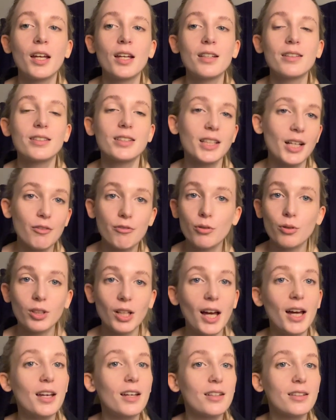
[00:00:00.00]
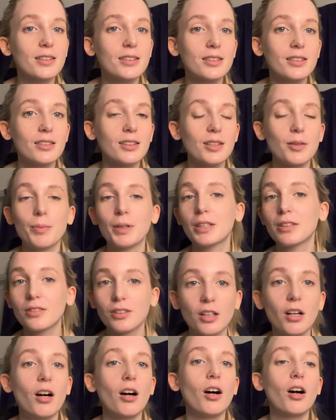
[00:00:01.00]
several layers and a big
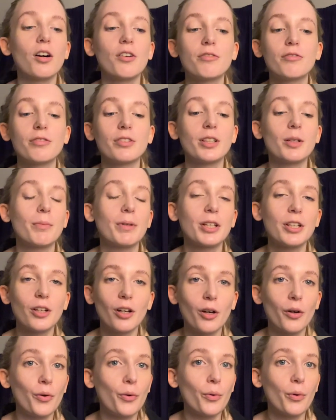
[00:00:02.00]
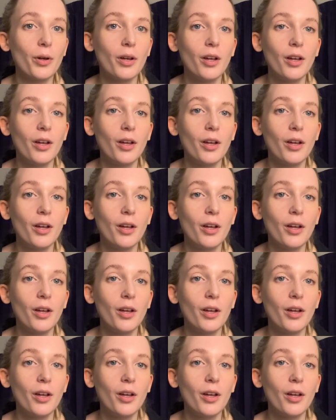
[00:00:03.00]
scarf and a big coat,